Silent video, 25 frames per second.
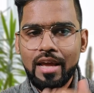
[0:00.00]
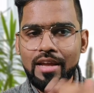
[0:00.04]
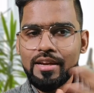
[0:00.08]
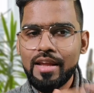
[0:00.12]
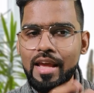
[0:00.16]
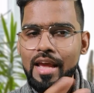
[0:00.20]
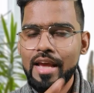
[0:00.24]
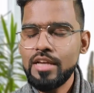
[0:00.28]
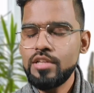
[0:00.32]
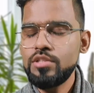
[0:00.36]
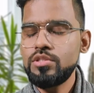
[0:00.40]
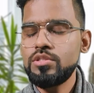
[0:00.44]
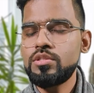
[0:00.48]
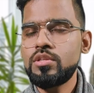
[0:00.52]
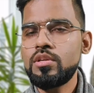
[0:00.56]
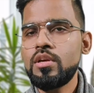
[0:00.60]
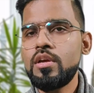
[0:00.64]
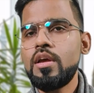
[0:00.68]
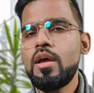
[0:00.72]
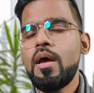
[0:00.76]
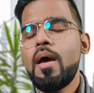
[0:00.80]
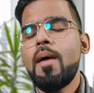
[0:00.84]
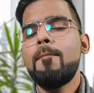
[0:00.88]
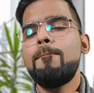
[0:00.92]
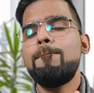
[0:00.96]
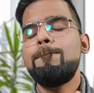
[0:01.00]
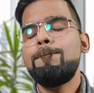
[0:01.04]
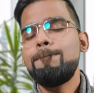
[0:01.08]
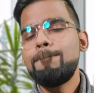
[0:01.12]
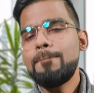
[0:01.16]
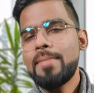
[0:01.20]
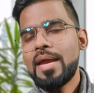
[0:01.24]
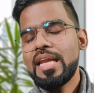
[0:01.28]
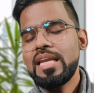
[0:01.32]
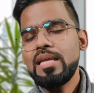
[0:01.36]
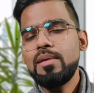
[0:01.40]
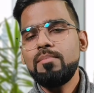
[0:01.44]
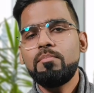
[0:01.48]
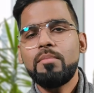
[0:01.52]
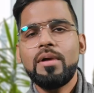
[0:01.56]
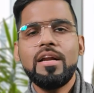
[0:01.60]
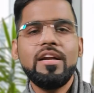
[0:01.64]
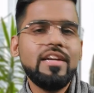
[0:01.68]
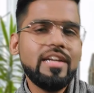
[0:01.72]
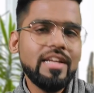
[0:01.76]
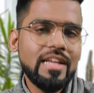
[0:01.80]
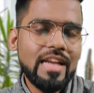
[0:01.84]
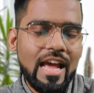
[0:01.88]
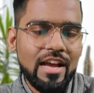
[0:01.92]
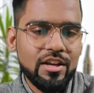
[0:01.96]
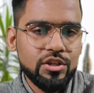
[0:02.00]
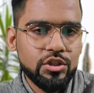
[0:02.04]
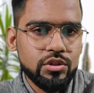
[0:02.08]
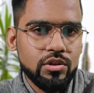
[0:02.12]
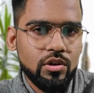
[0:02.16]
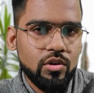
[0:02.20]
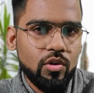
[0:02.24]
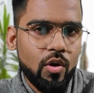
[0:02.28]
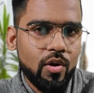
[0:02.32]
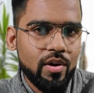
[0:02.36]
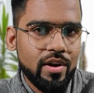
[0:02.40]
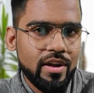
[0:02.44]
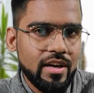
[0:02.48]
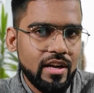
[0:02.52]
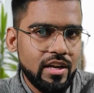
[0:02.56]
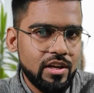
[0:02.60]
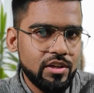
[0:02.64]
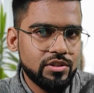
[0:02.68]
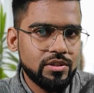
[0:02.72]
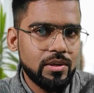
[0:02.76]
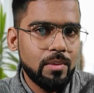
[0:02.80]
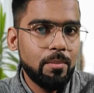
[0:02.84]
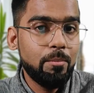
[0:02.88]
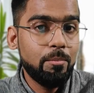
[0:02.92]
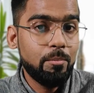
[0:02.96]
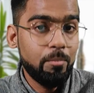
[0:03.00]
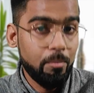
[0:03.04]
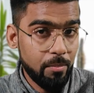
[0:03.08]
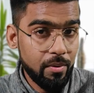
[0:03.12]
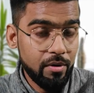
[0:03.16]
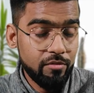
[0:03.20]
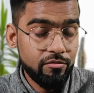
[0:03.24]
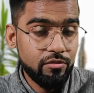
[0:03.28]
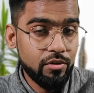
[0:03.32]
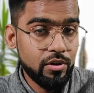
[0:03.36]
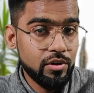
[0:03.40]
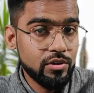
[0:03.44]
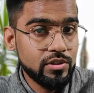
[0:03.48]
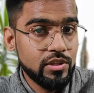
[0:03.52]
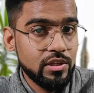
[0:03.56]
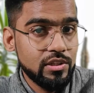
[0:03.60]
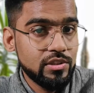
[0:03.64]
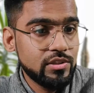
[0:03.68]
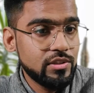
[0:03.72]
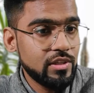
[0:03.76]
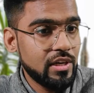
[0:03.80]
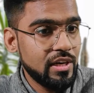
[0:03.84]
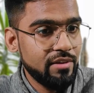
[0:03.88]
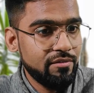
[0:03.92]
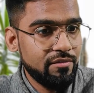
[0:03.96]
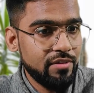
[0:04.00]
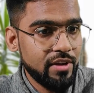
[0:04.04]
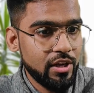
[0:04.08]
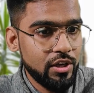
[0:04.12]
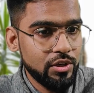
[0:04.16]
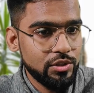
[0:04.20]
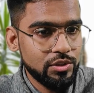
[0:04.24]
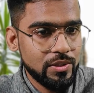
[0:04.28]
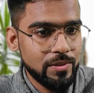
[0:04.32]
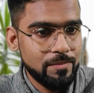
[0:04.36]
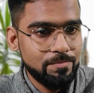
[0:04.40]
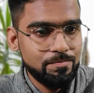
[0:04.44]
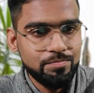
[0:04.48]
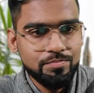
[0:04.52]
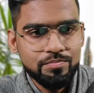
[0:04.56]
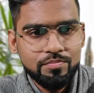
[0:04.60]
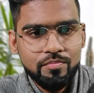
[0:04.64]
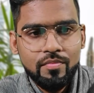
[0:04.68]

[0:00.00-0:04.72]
and hence many multinational organizations prefer this certification.